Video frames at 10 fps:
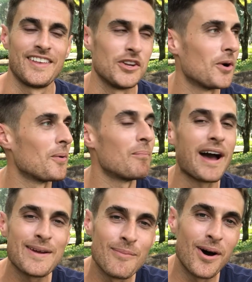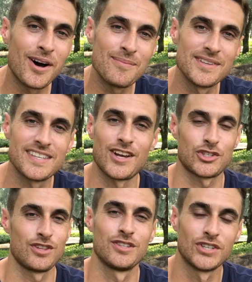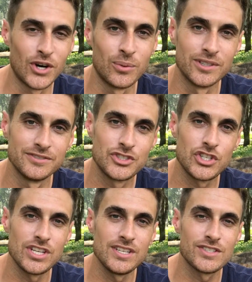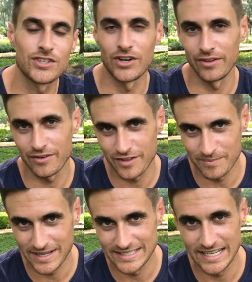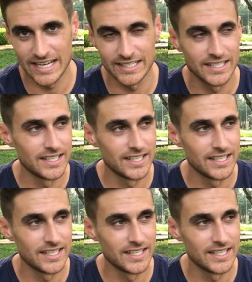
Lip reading: You know, my mom is actually the tall one. She's taller than my dad.